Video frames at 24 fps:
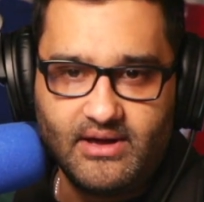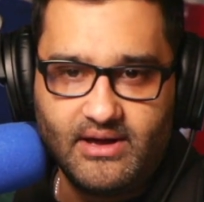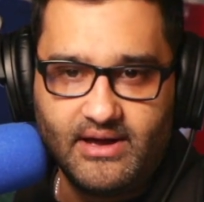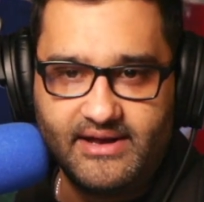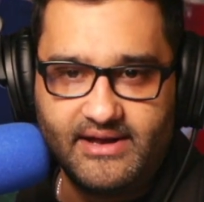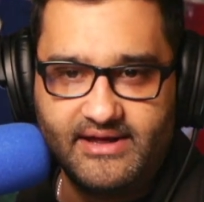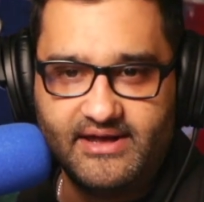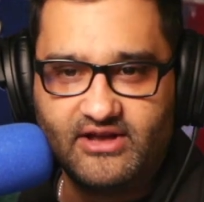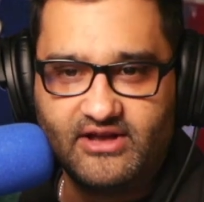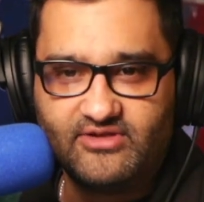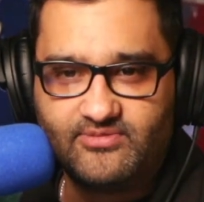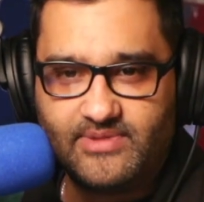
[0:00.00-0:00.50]
And
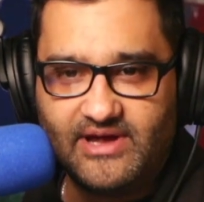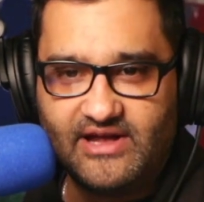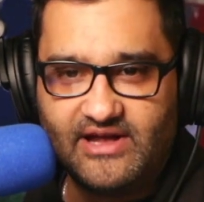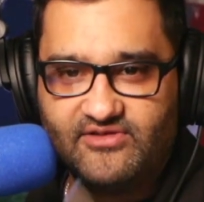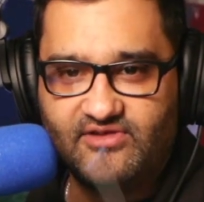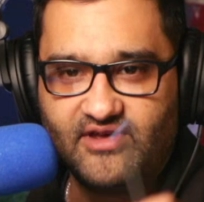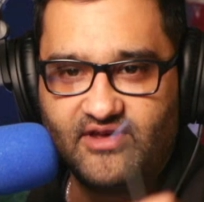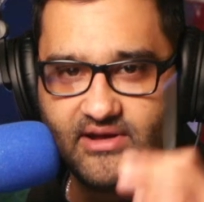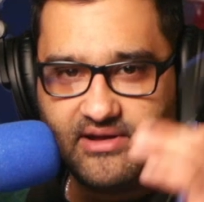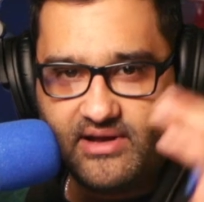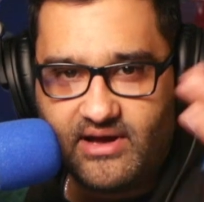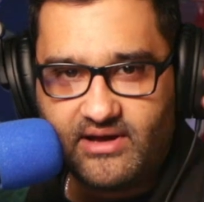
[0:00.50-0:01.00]
he explains
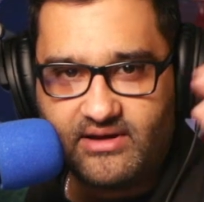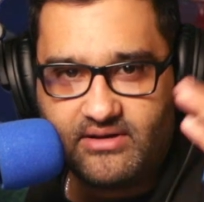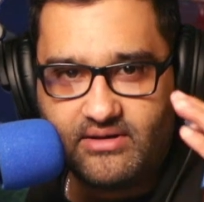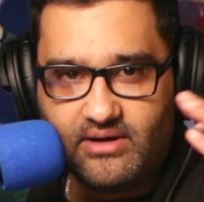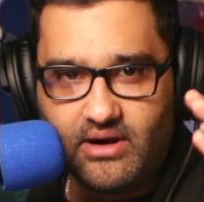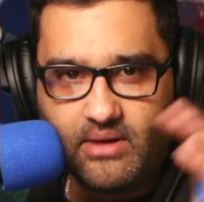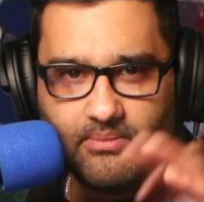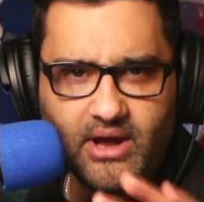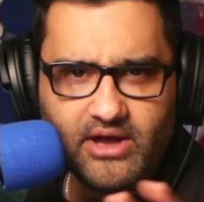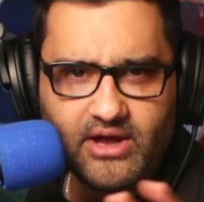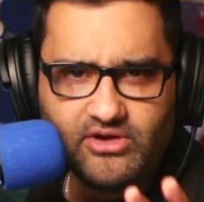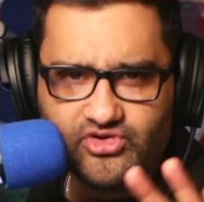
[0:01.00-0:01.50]
it, like,
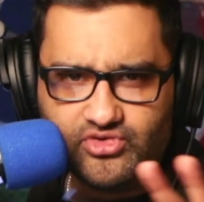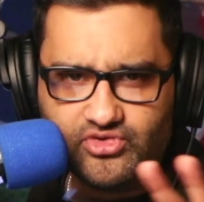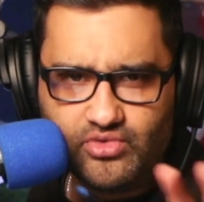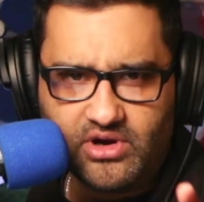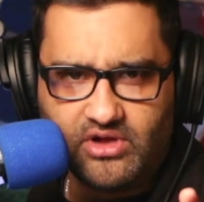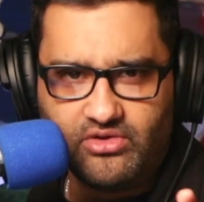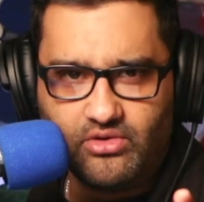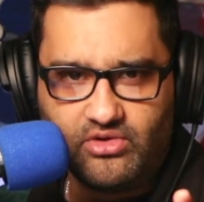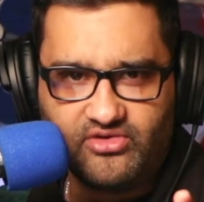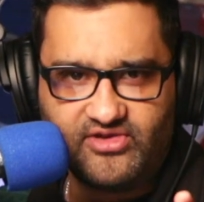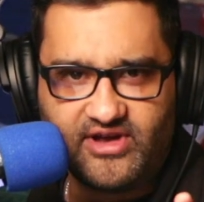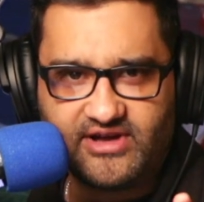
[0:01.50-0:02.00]
I might do one
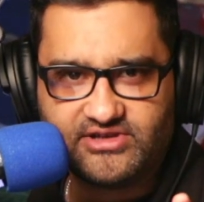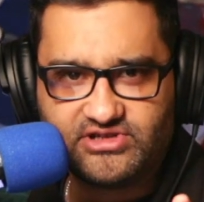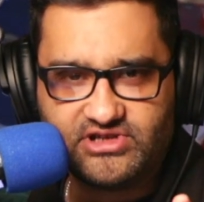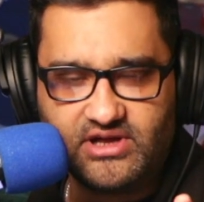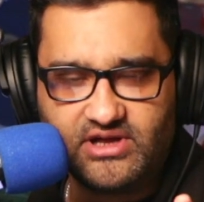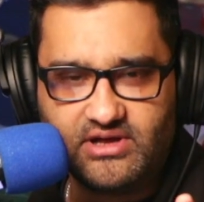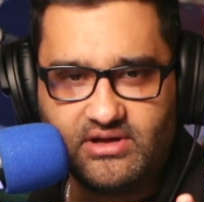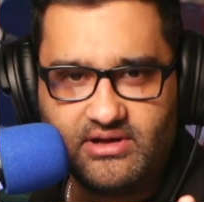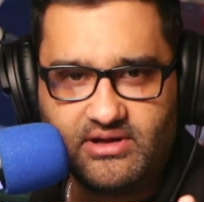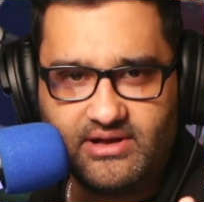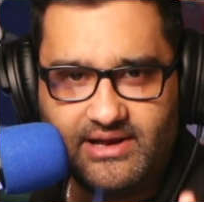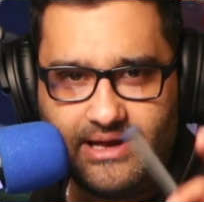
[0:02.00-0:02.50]
of those,
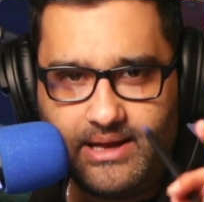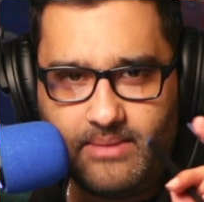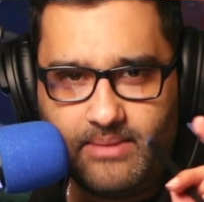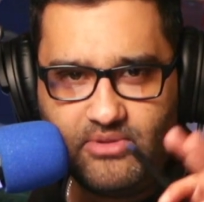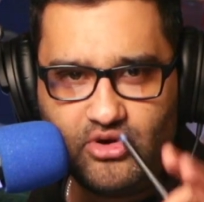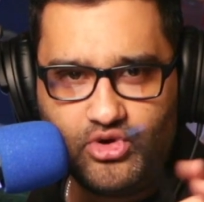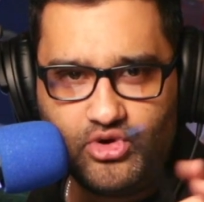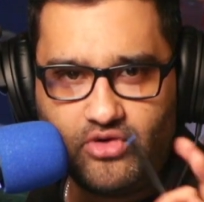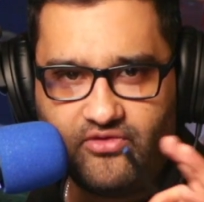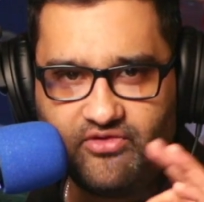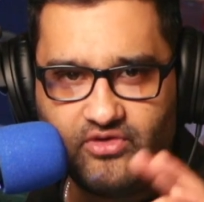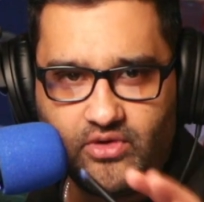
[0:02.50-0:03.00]
actually. Let
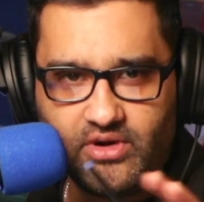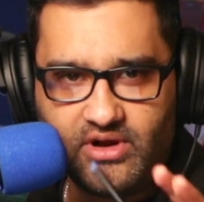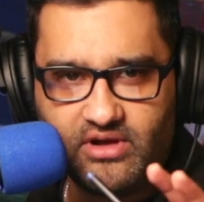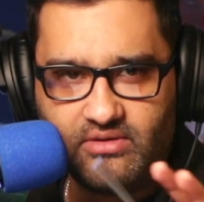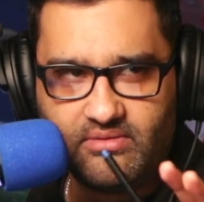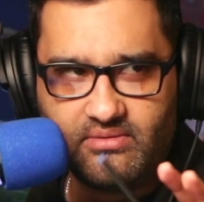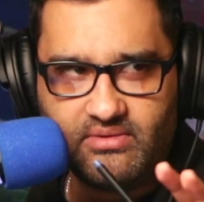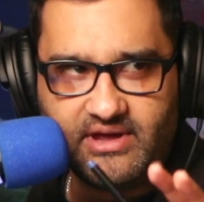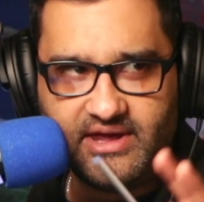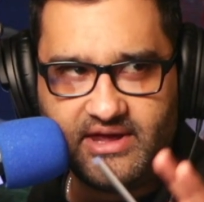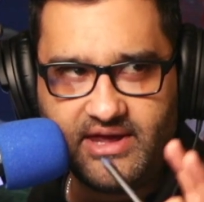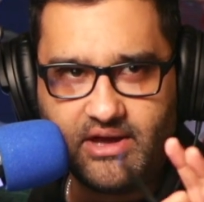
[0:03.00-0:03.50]
me know if you
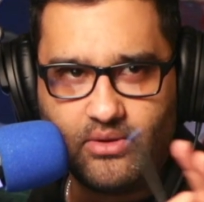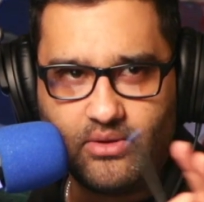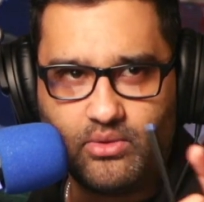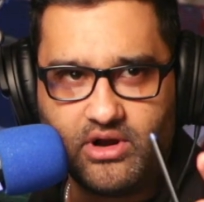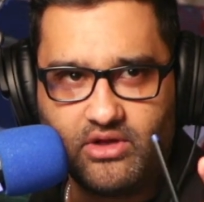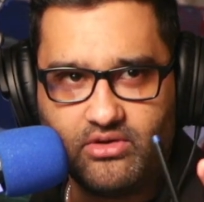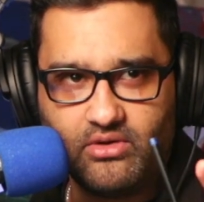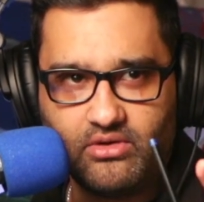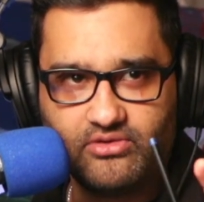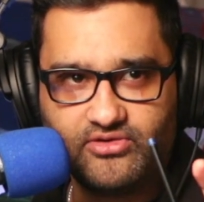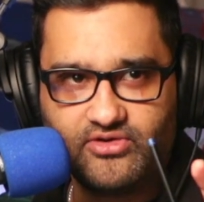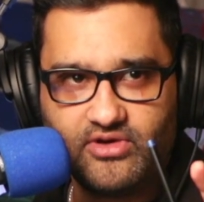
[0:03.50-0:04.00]
want to hear one
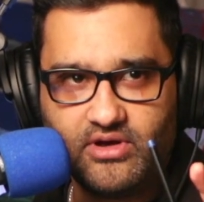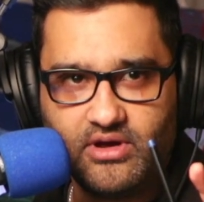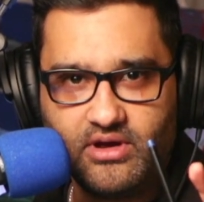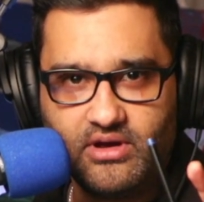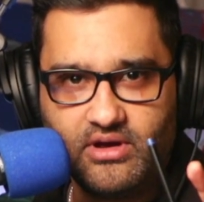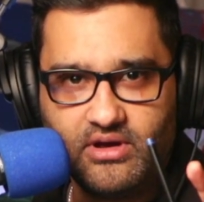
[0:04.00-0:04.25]
of those.